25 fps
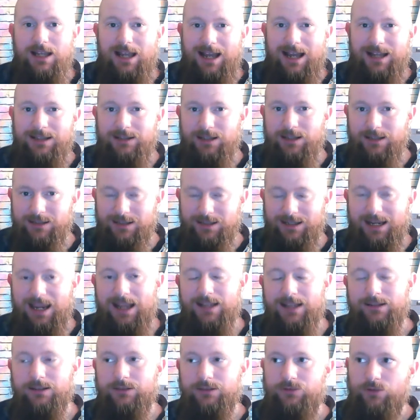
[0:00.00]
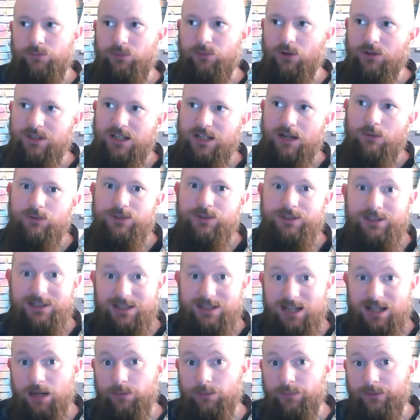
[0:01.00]
And this, again, I should point out, was in a
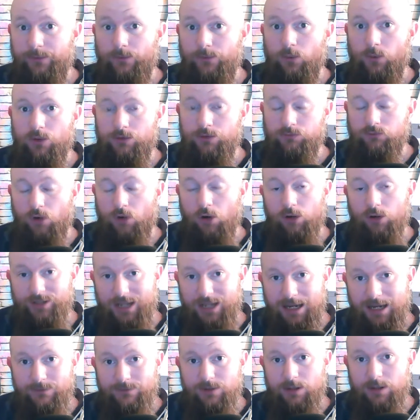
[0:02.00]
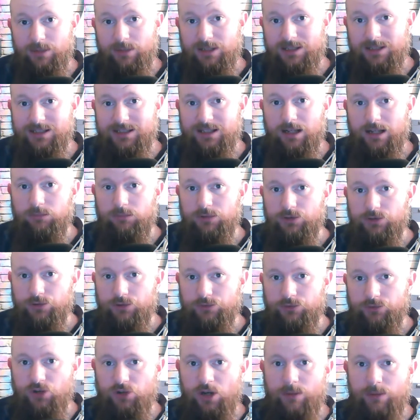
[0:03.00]
time before the Royal Navy had been established,
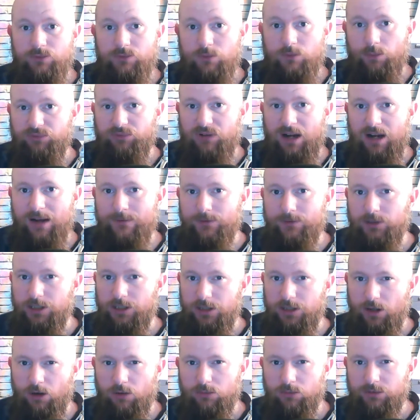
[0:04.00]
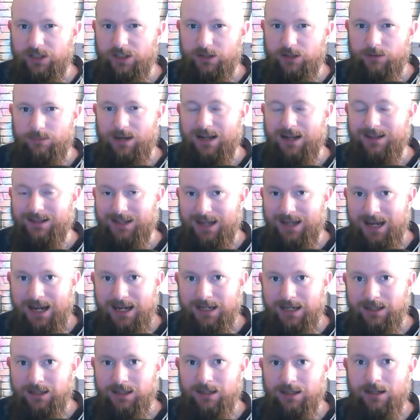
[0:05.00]
so ships were privately owned, either by the
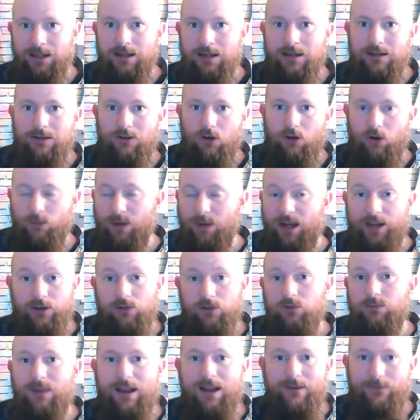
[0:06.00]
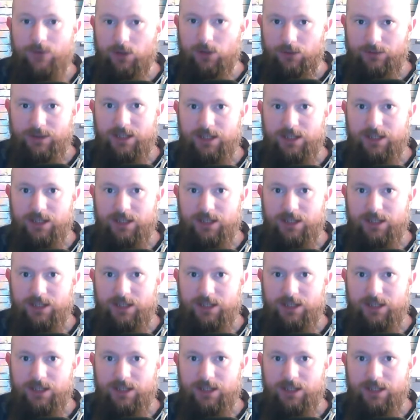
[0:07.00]
king or by whomever.